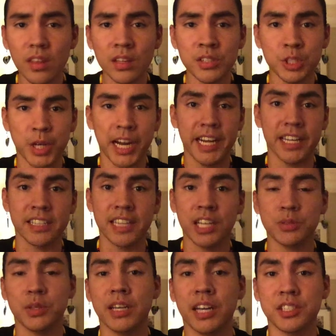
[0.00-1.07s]
trading. That's
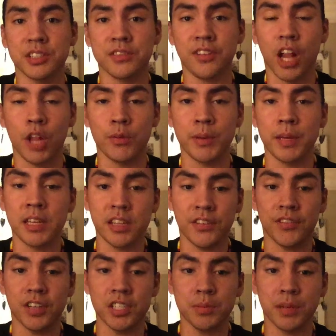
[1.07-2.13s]
why you guys are following me in the
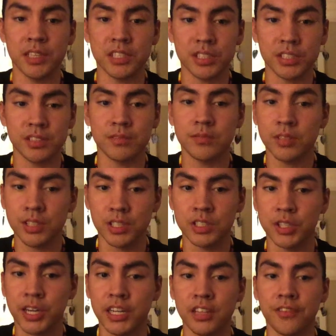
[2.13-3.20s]
first place to to
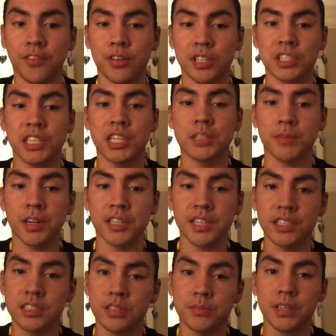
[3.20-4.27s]
trade in the foreign exchange
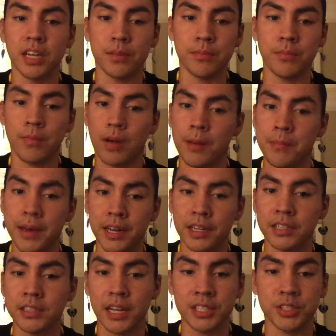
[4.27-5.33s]
market to become
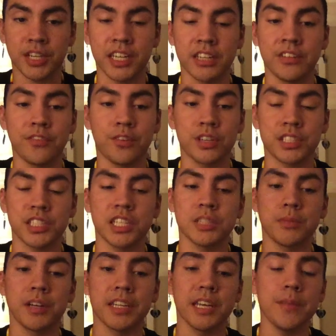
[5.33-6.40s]
better at trading in the foreign exchange
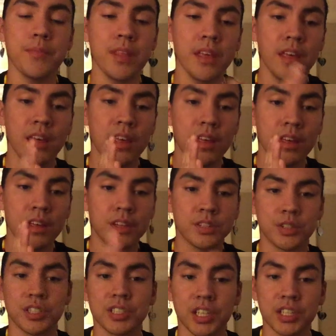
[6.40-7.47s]
market. So
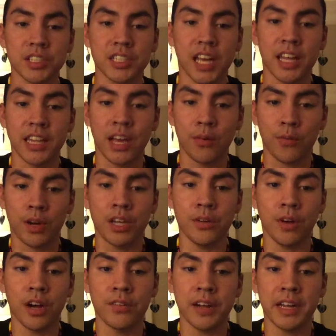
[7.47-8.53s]
just understand that where you
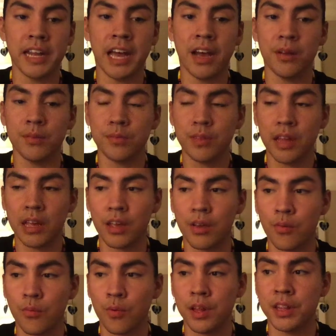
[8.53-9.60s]
are right now, like
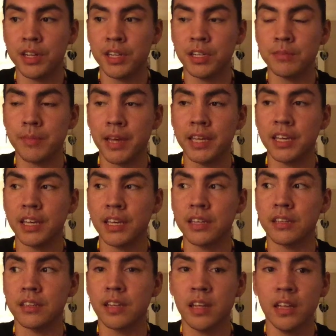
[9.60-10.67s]
whether you're making